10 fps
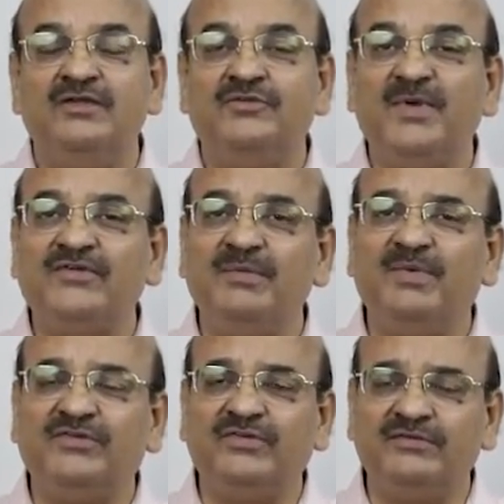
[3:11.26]
Special
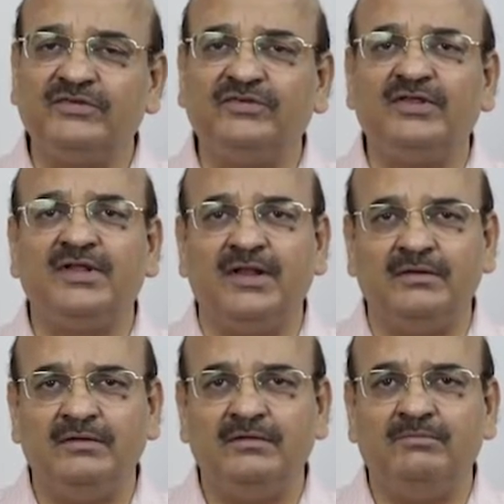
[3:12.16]
bus services are run
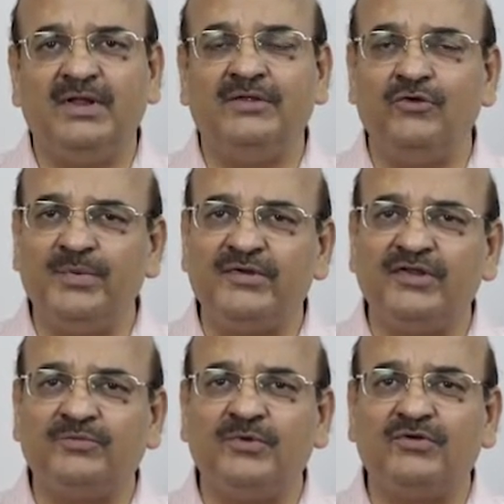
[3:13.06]
by the UP
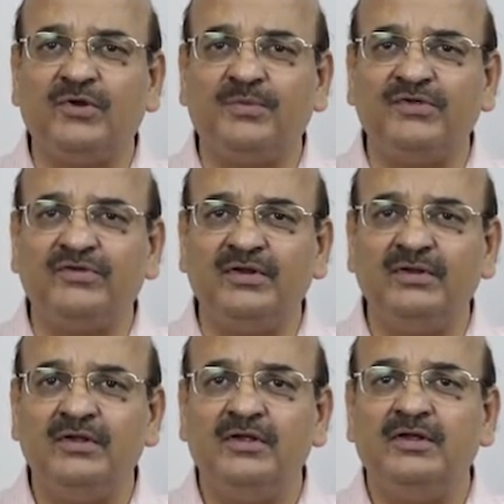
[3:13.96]
Transport Corporation,
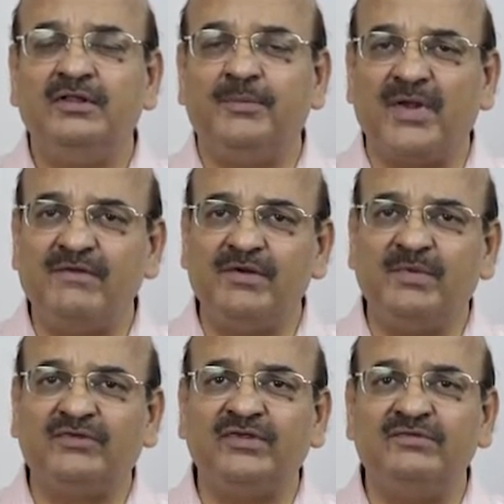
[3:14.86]
the private
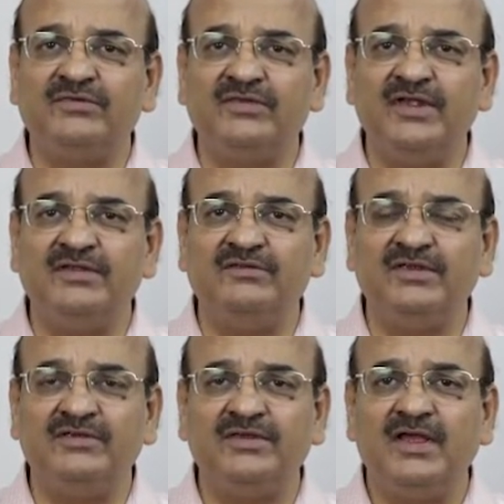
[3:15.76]
bus service
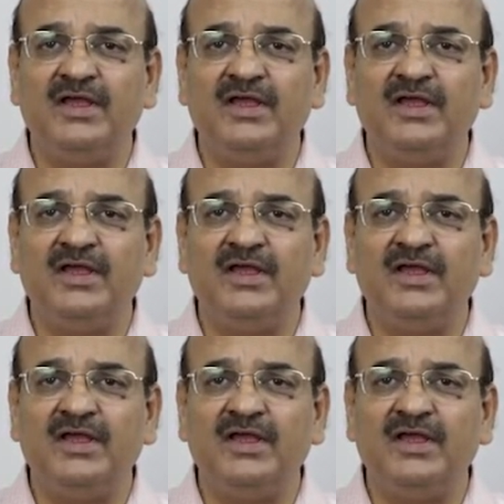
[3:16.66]
agencies,